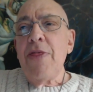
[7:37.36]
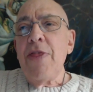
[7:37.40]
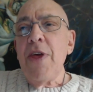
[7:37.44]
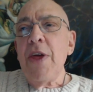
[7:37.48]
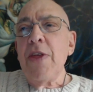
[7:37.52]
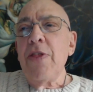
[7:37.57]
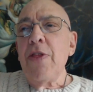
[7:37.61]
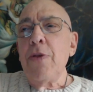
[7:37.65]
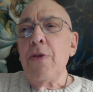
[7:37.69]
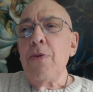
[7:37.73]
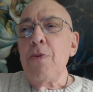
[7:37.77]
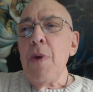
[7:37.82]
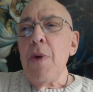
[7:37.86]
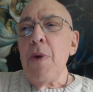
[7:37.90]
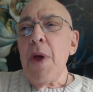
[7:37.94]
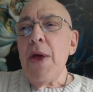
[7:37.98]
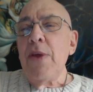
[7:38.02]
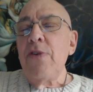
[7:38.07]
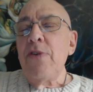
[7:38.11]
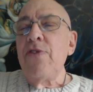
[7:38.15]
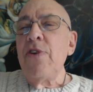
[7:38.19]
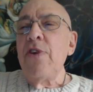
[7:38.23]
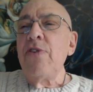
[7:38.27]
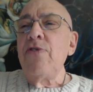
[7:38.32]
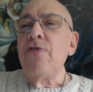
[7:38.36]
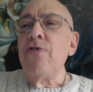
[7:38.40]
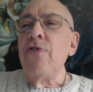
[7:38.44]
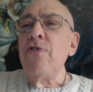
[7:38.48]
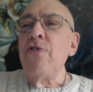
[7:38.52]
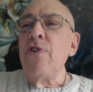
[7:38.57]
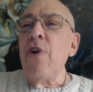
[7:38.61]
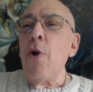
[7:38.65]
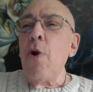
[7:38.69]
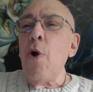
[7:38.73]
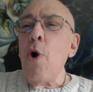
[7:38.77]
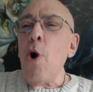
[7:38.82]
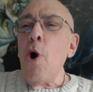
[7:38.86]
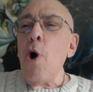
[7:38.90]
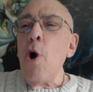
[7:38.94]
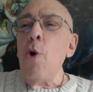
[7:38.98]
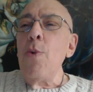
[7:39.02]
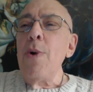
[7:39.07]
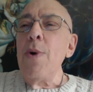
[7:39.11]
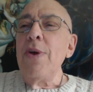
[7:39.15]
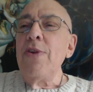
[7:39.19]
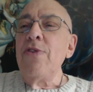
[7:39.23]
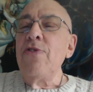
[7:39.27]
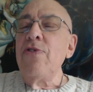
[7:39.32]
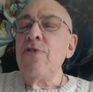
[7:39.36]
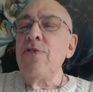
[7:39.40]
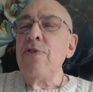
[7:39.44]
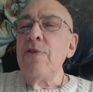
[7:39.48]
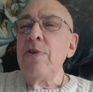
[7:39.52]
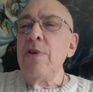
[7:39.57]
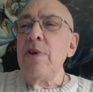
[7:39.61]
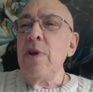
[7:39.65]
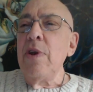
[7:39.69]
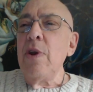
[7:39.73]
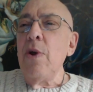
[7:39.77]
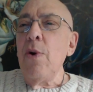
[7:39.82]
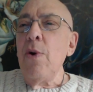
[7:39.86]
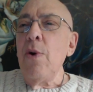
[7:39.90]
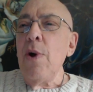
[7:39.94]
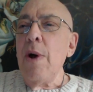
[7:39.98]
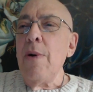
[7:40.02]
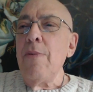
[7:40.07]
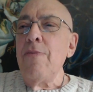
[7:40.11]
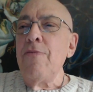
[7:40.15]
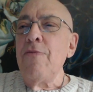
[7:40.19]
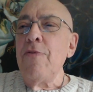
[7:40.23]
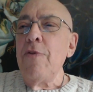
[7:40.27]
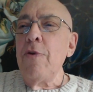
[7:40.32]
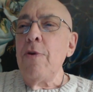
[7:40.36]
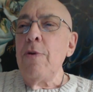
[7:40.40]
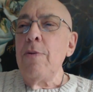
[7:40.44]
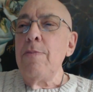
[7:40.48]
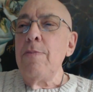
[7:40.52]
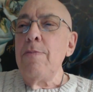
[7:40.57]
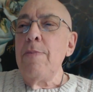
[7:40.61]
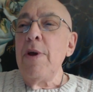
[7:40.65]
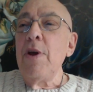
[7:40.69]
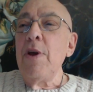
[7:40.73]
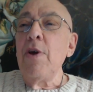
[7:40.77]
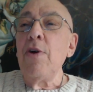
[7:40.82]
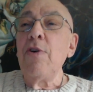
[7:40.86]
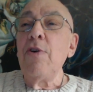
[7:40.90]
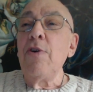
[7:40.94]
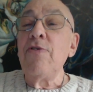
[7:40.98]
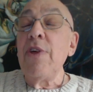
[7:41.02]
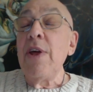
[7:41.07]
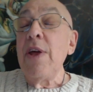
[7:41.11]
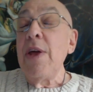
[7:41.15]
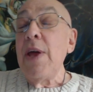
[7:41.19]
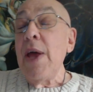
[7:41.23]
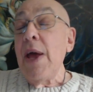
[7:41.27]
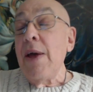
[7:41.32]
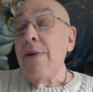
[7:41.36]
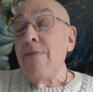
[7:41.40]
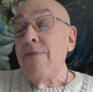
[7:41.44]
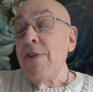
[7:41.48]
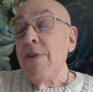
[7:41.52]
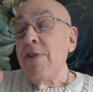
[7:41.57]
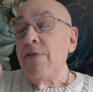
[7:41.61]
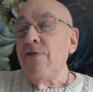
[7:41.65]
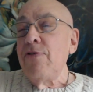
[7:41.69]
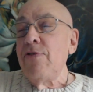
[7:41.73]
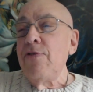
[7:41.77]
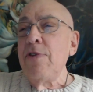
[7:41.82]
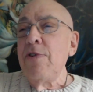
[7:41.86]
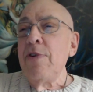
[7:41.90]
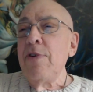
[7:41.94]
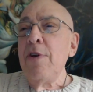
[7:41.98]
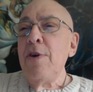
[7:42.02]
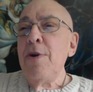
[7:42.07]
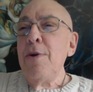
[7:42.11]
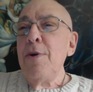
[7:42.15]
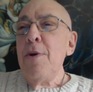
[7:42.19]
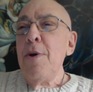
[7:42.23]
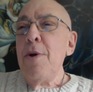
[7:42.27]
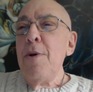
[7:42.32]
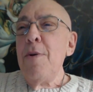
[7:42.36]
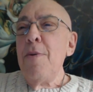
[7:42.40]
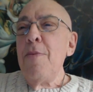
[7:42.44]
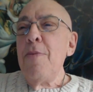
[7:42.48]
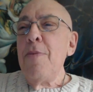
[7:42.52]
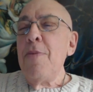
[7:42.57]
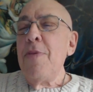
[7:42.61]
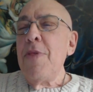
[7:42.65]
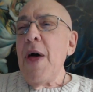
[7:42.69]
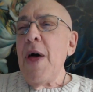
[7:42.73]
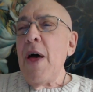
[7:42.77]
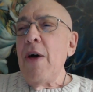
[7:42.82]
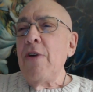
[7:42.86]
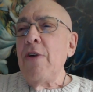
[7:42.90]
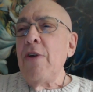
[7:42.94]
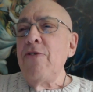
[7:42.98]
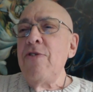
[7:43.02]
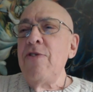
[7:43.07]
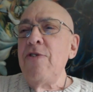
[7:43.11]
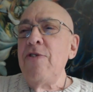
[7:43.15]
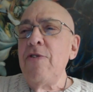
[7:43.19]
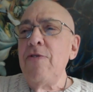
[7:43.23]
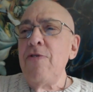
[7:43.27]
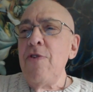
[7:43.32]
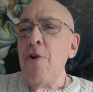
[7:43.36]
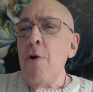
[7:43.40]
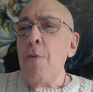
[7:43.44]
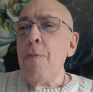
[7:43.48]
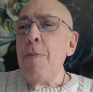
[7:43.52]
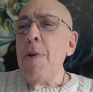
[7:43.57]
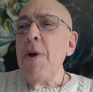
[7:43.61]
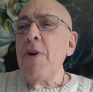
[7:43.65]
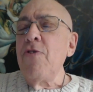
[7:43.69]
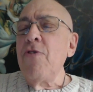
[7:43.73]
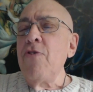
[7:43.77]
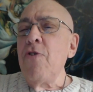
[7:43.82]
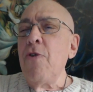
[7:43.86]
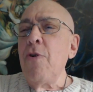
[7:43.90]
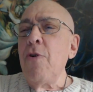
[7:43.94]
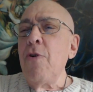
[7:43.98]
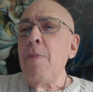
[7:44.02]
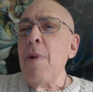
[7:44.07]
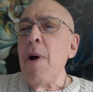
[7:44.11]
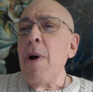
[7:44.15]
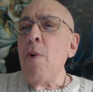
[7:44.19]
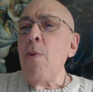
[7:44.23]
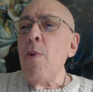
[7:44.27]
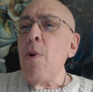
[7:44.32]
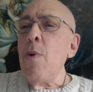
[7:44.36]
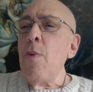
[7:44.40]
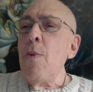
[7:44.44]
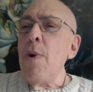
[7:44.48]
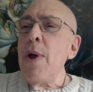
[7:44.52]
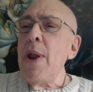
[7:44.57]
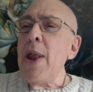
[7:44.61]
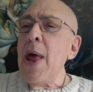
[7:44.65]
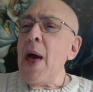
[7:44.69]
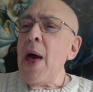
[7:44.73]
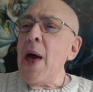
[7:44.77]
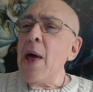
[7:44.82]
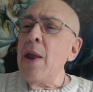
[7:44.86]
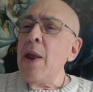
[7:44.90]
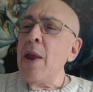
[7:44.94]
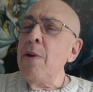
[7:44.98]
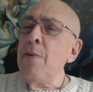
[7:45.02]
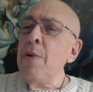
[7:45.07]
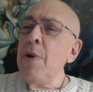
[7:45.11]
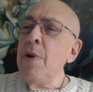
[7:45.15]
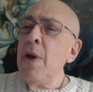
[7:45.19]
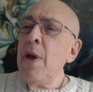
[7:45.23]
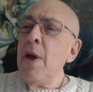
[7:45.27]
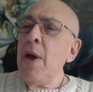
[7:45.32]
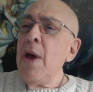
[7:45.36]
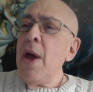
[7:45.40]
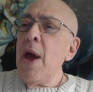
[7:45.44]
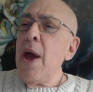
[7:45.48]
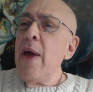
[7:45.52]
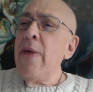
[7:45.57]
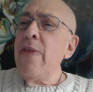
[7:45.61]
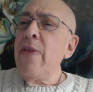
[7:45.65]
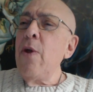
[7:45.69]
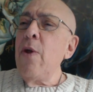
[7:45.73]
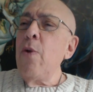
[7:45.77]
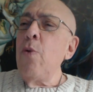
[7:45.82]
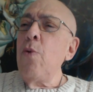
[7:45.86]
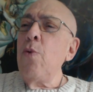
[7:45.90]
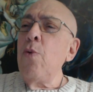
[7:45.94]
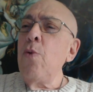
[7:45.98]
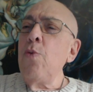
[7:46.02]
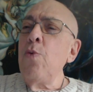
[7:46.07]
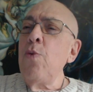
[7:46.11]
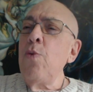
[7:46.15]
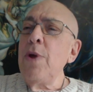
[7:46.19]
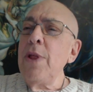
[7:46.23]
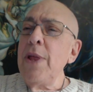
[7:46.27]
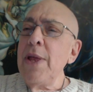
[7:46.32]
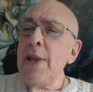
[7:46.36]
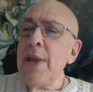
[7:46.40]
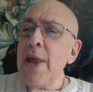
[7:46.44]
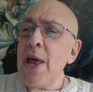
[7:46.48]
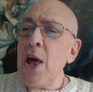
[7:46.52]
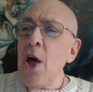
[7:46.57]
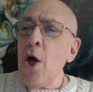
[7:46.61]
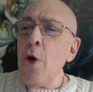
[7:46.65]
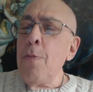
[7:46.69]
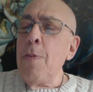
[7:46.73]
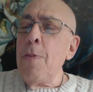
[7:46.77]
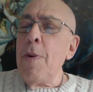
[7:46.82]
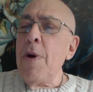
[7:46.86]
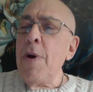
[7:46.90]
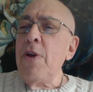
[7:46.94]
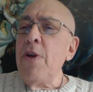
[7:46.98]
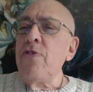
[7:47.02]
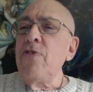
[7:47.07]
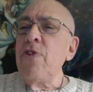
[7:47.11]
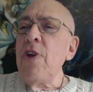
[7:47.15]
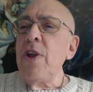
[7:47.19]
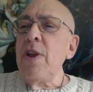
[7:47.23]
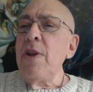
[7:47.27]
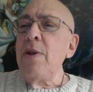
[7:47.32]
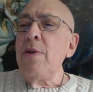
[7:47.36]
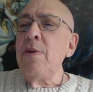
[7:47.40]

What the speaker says: I think that the ancestors are always, helpful, because they have this thousands of year picture about what went on, and they're willing to help us.